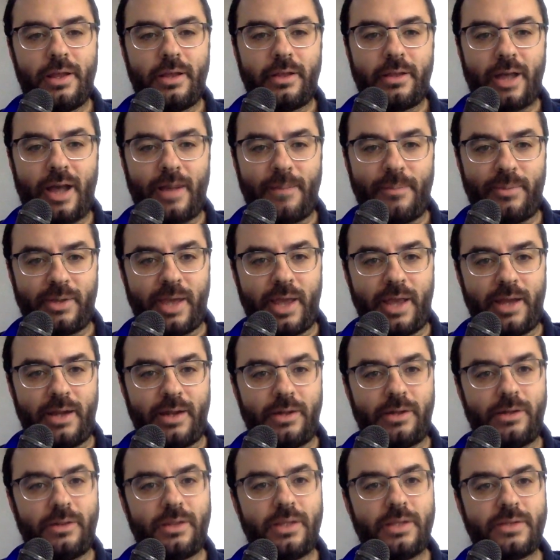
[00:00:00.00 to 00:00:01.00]

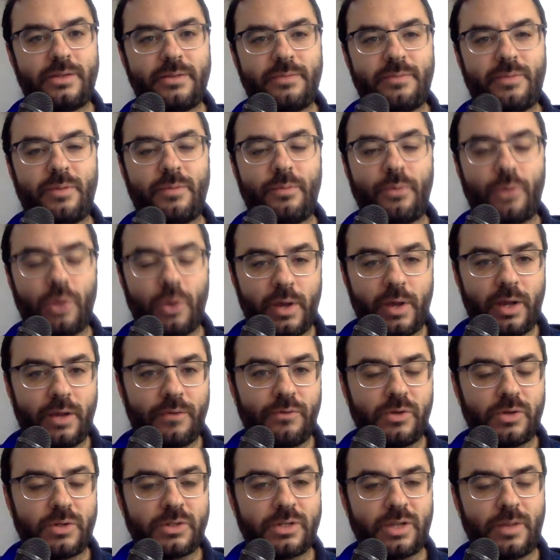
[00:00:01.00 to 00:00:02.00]
complicated. This had been
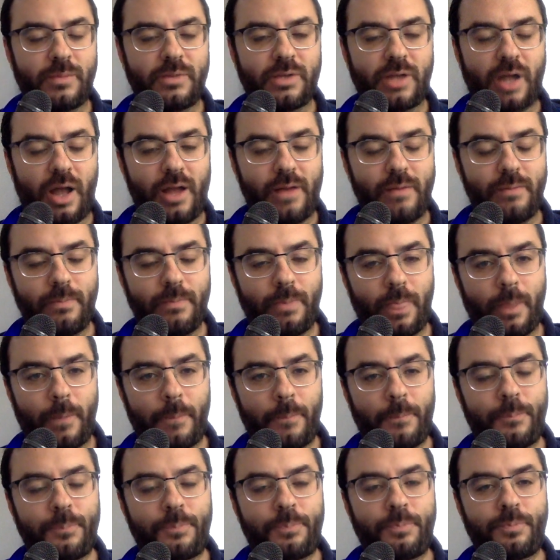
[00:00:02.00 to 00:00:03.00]
brewing for some time.
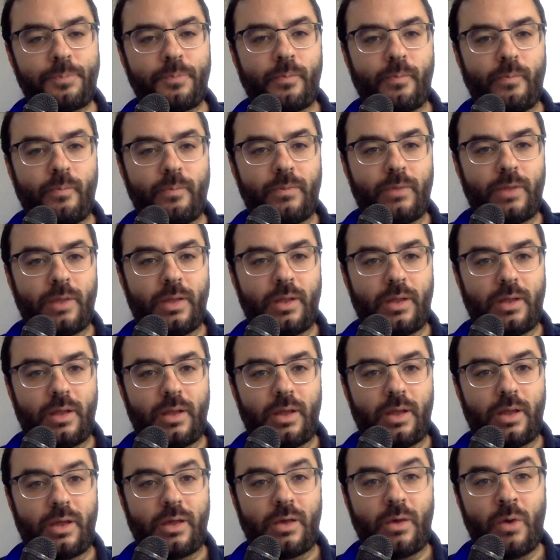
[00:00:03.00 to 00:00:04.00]

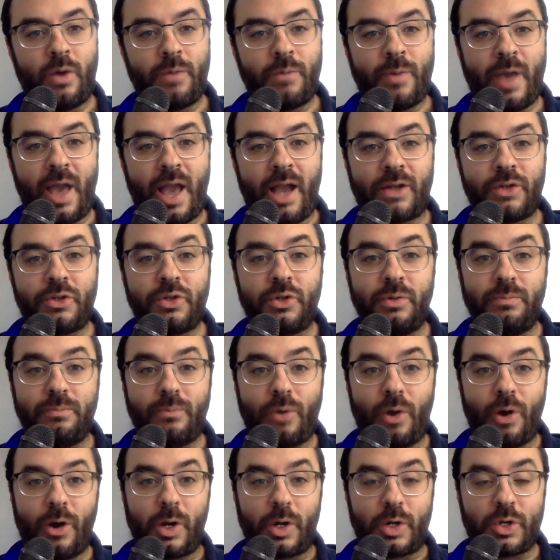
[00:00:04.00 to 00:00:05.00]
Going back to
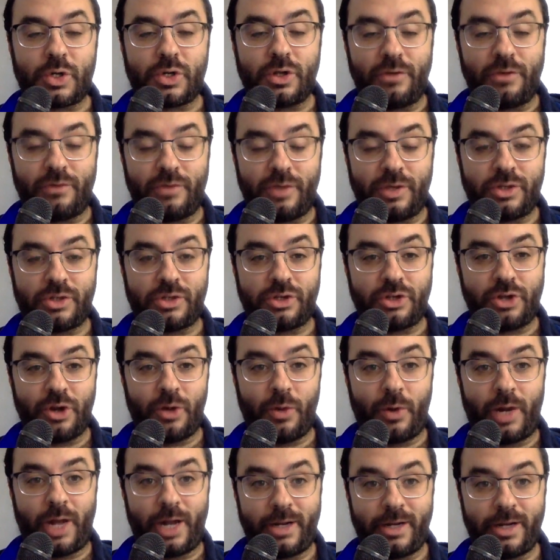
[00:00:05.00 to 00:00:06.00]
March of this
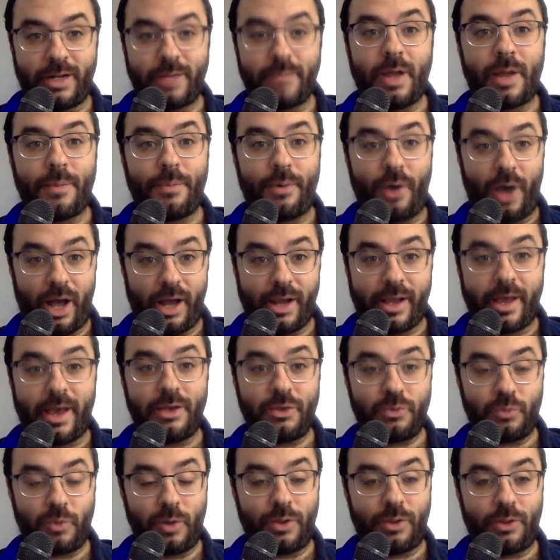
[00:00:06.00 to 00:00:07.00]
year when I did my
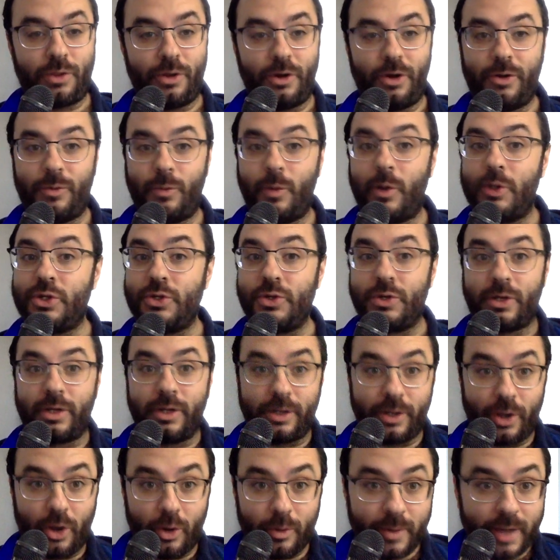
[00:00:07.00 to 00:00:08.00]
podcast with her, which you
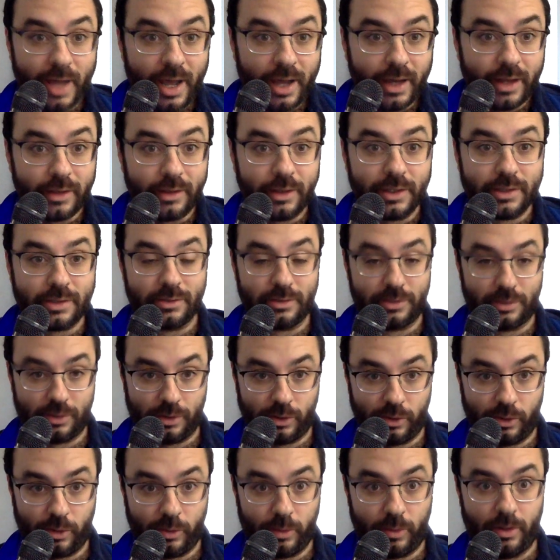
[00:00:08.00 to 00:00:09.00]
can go back and listen
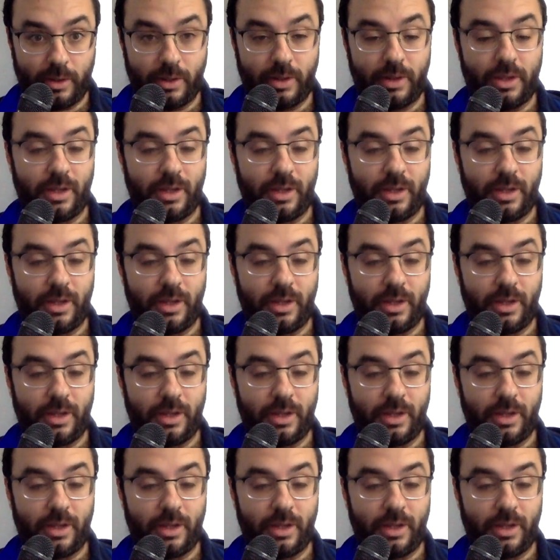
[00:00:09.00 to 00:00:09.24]
to,